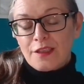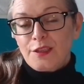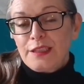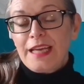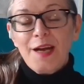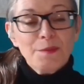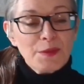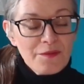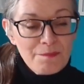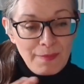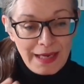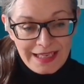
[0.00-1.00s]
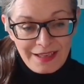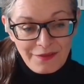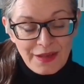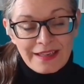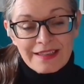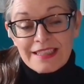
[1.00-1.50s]
So she helps with many
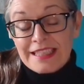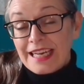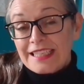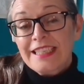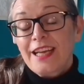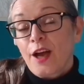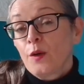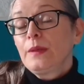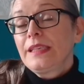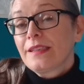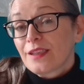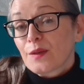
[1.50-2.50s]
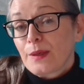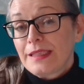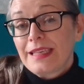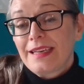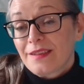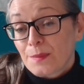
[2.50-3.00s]
things. She actually only does
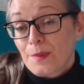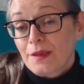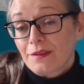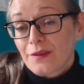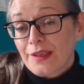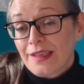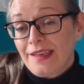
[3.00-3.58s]
20 hours a month.